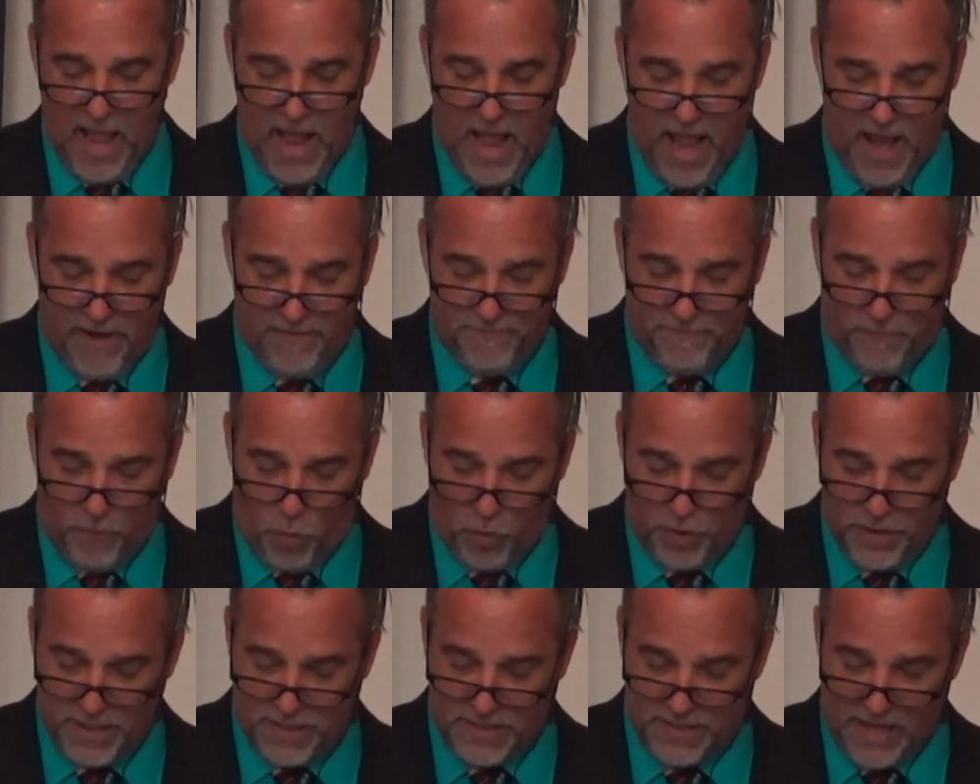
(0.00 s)
And
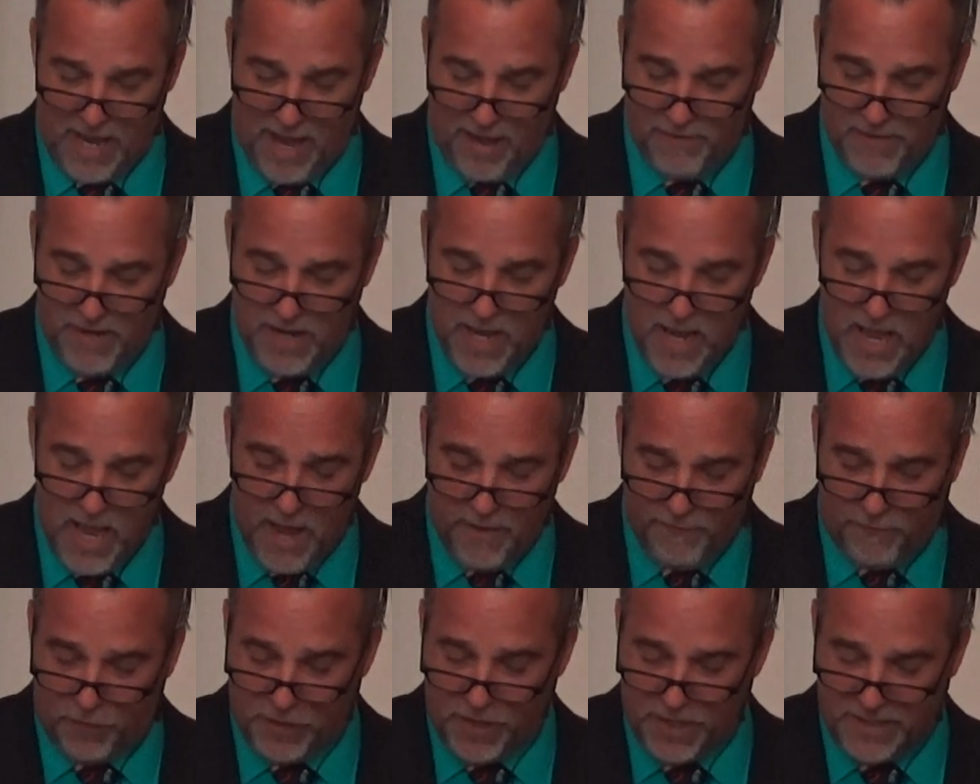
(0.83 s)
for the
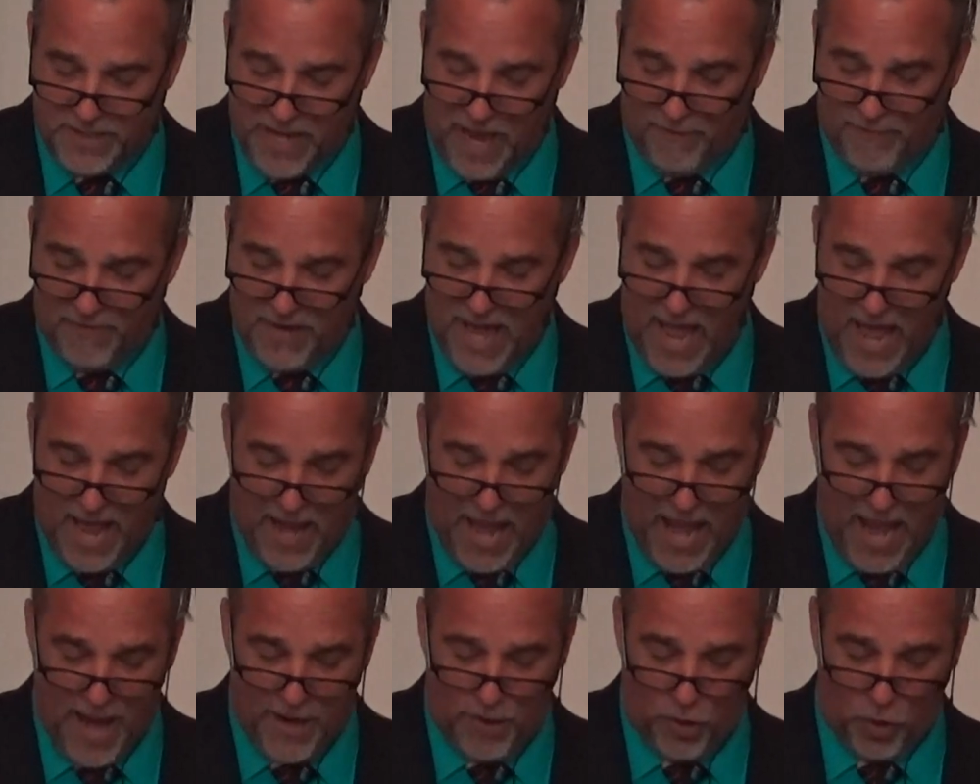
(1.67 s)
seven had
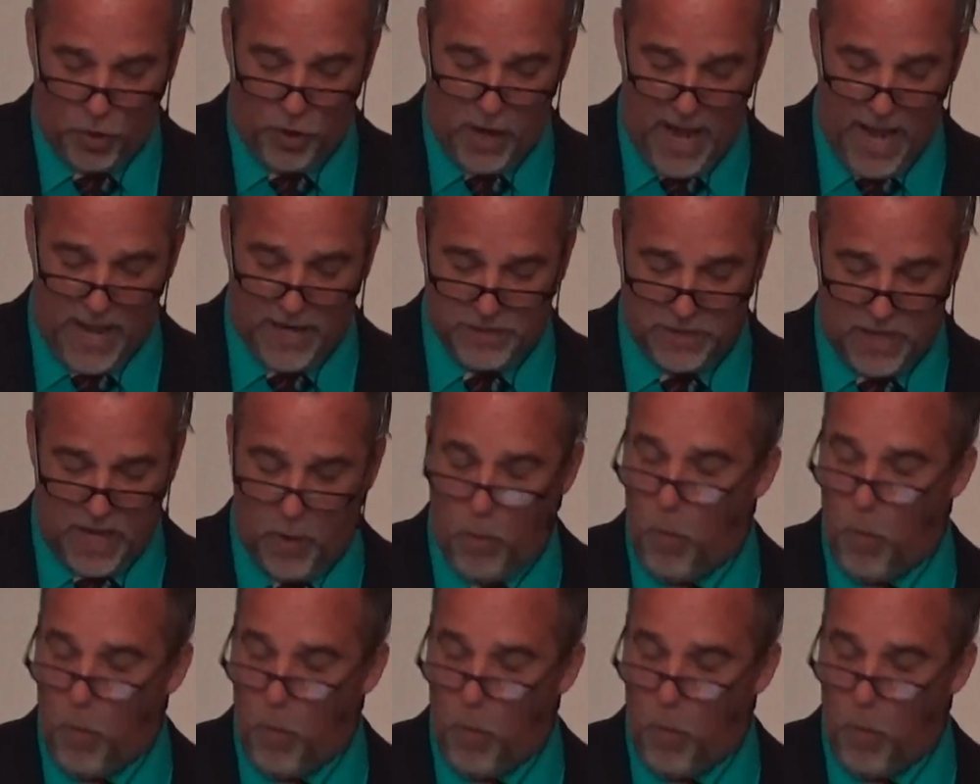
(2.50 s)
had her as a